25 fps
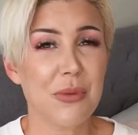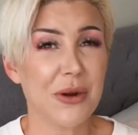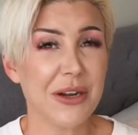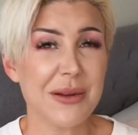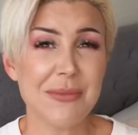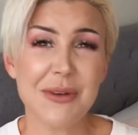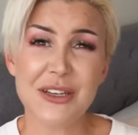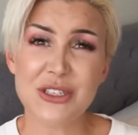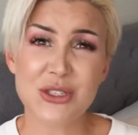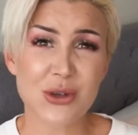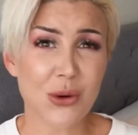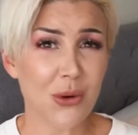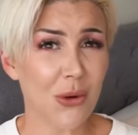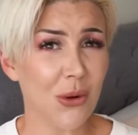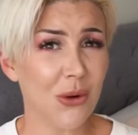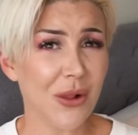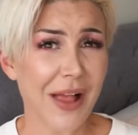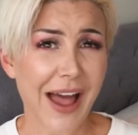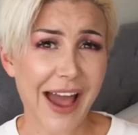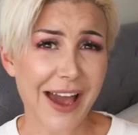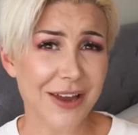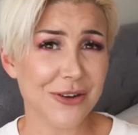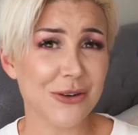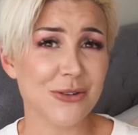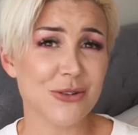Pretty much
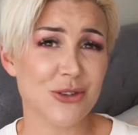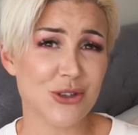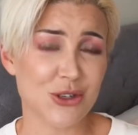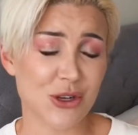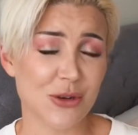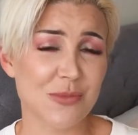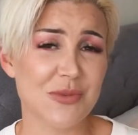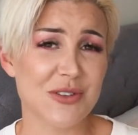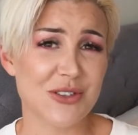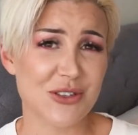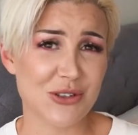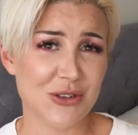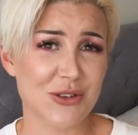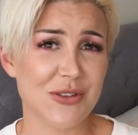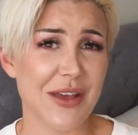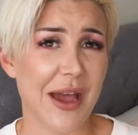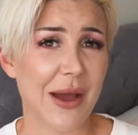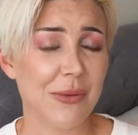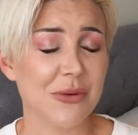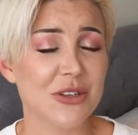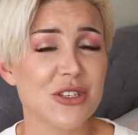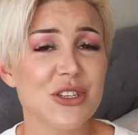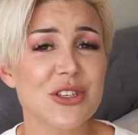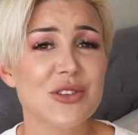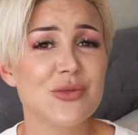all adult shops do
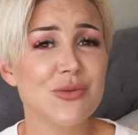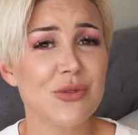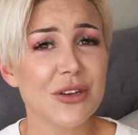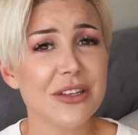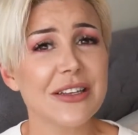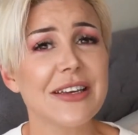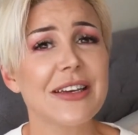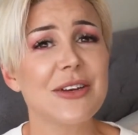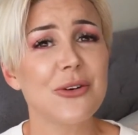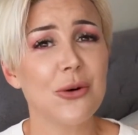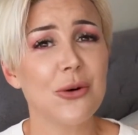that, which is really